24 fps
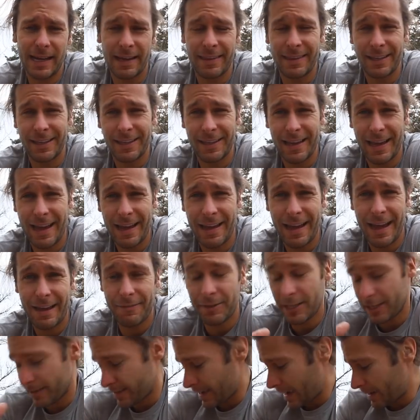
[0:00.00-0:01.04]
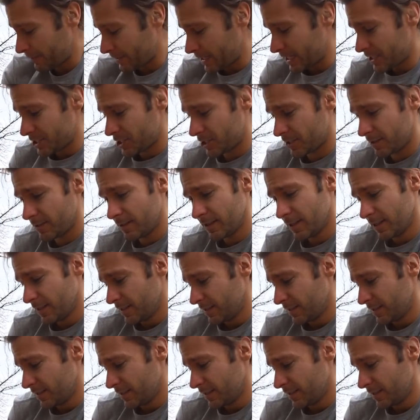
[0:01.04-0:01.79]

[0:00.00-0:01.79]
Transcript: I think having a combination,